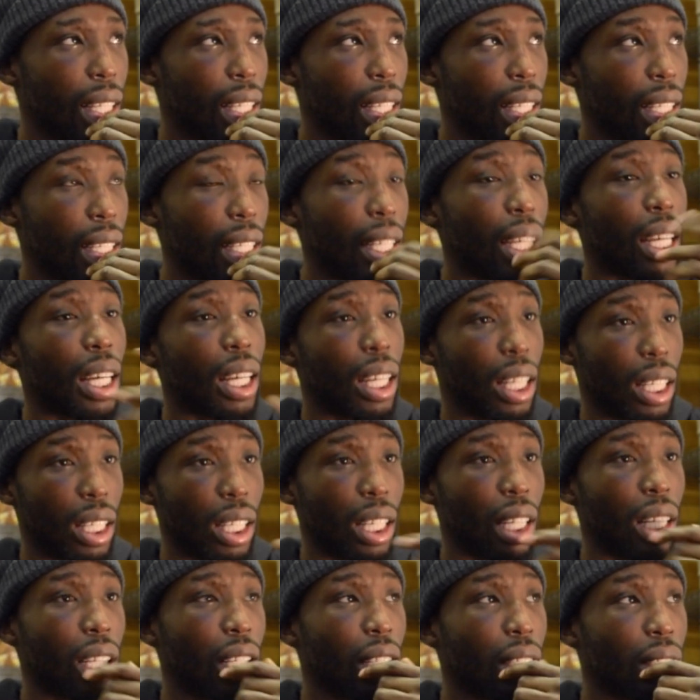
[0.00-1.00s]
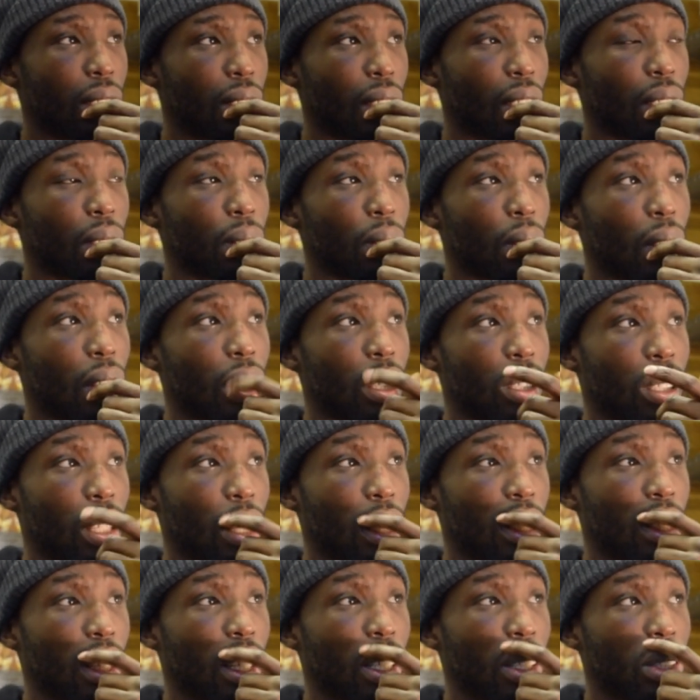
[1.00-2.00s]
Yeah. And that's when
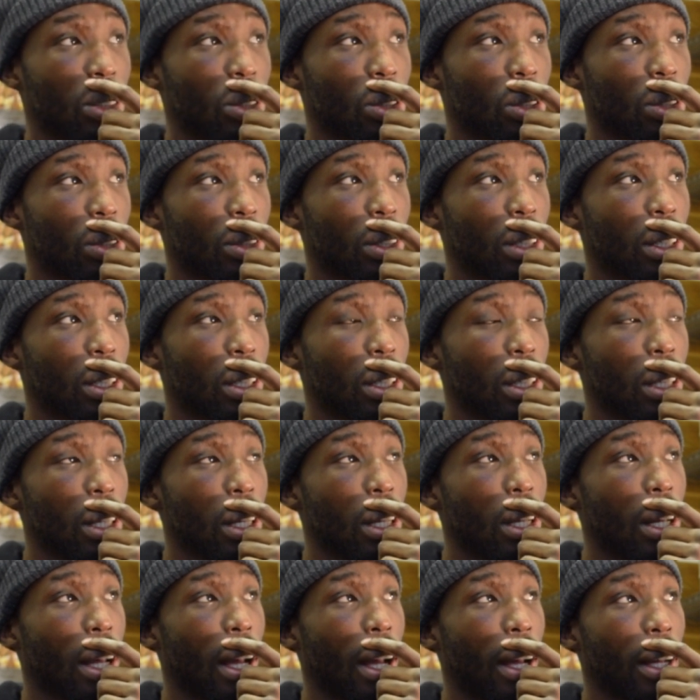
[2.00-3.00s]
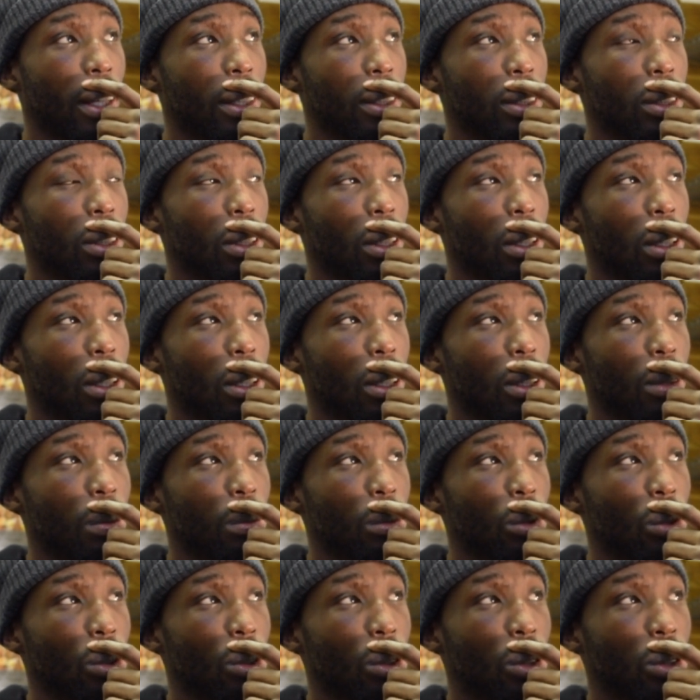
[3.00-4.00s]
I saw her. And
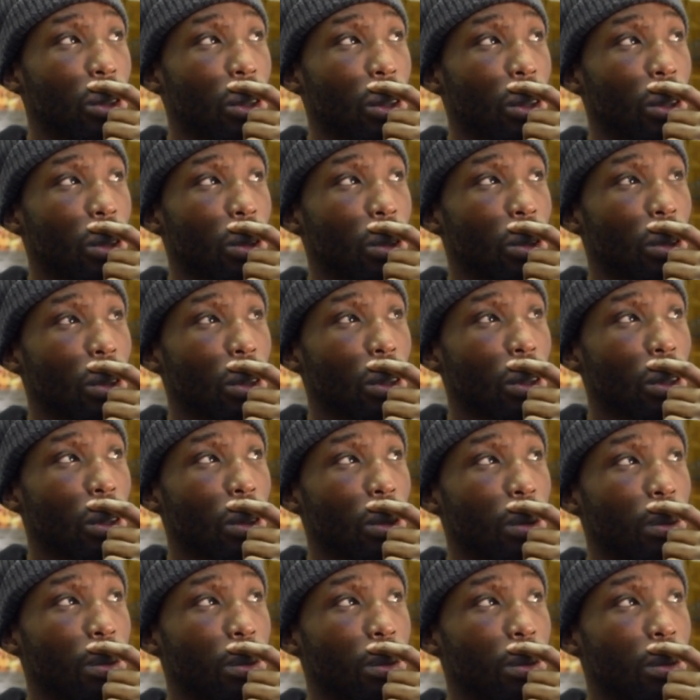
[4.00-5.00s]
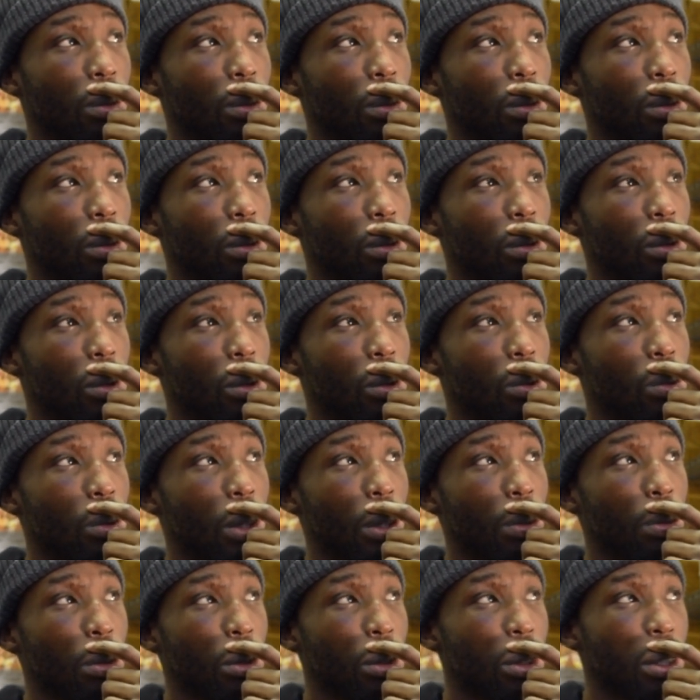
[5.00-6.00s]
also,
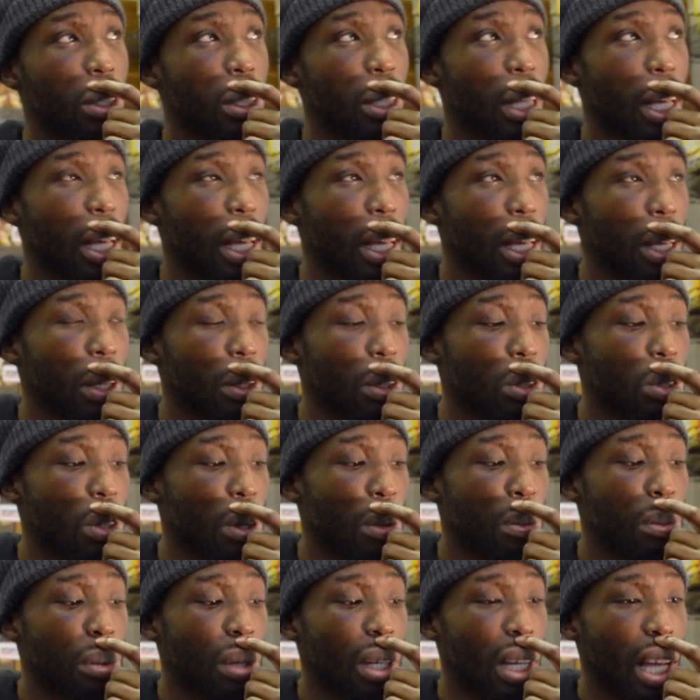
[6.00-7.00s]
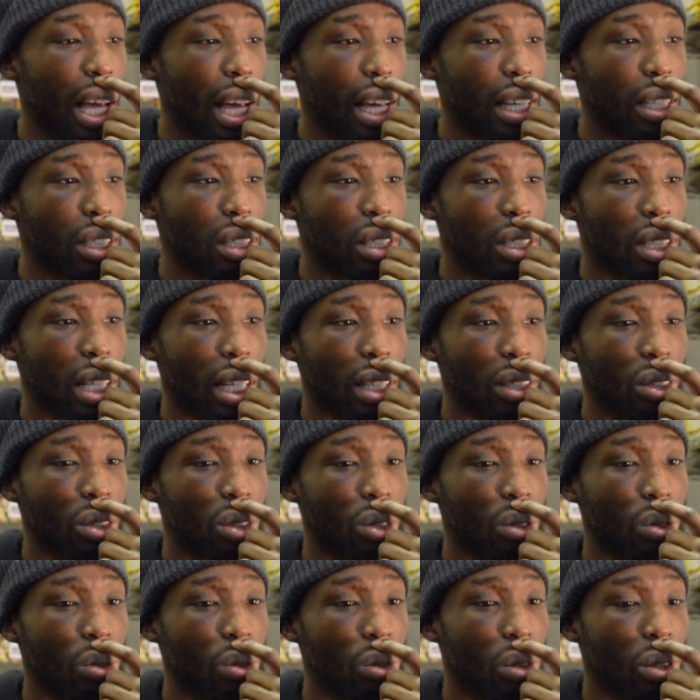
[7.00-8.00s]
when we was there, it's obliged that
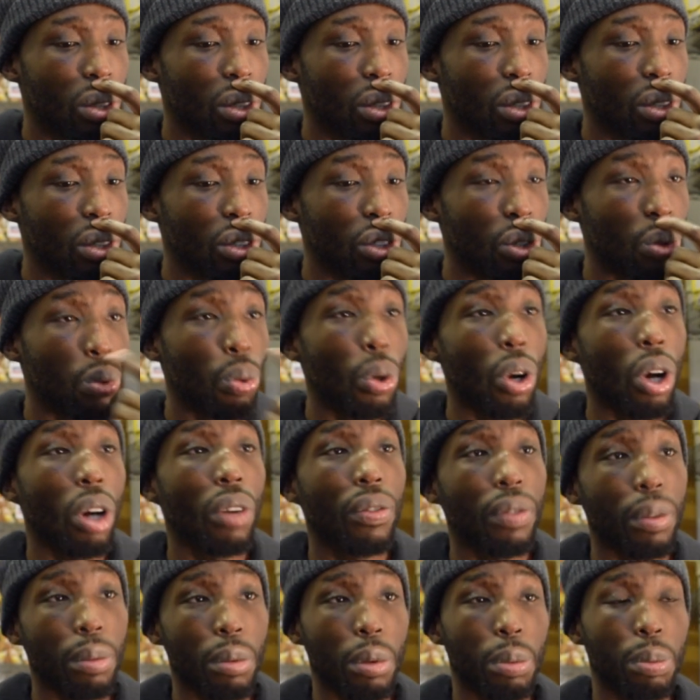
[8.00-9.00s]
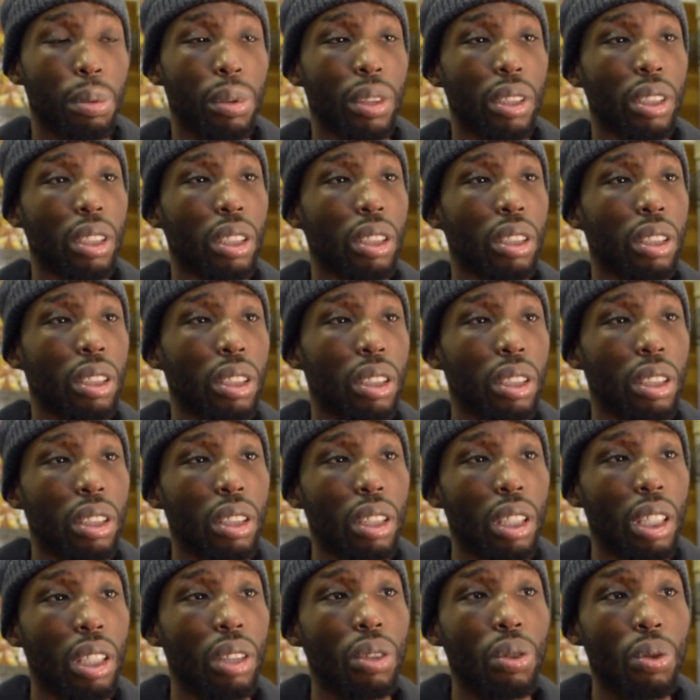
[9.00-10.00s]
you work from the prison.
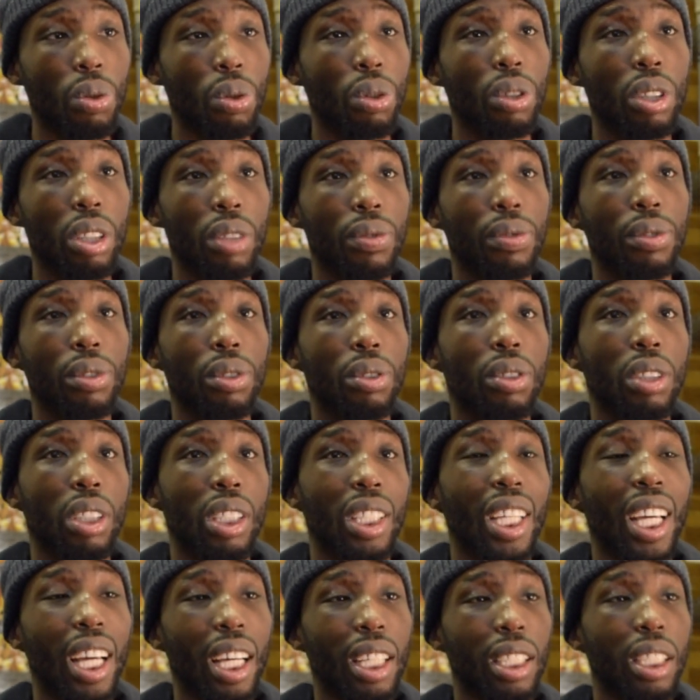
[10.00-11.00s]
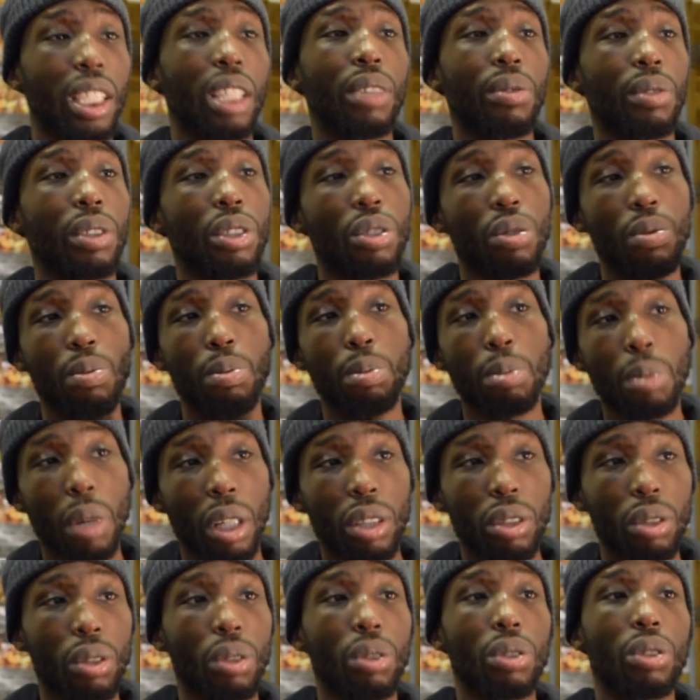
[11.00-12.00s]
In order for you to get a day release, you
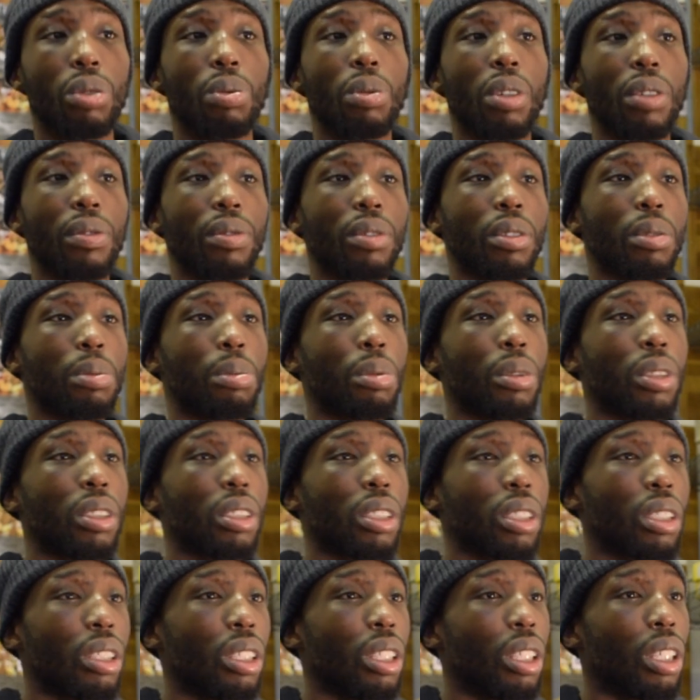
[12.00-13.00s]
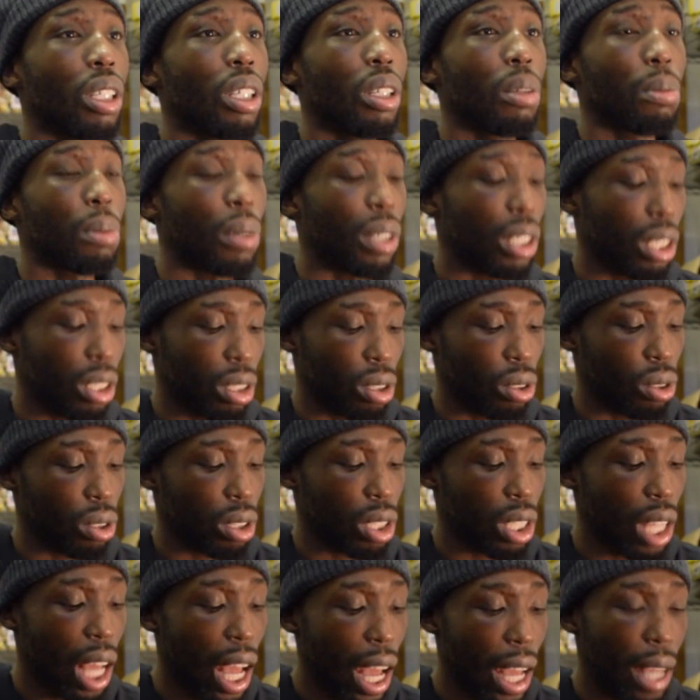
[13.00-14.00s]
must go to work from the prison, but you're
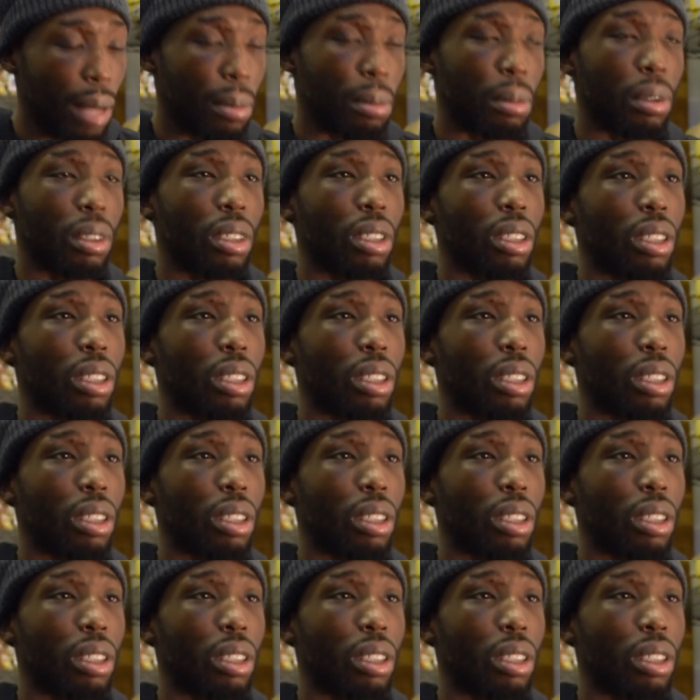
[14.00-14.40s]
timed.